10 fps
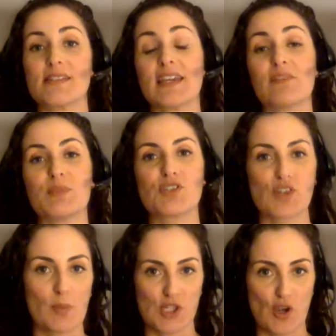they give me
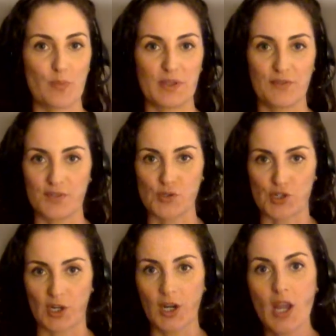so much hope in the
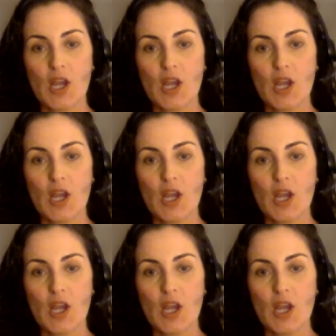future.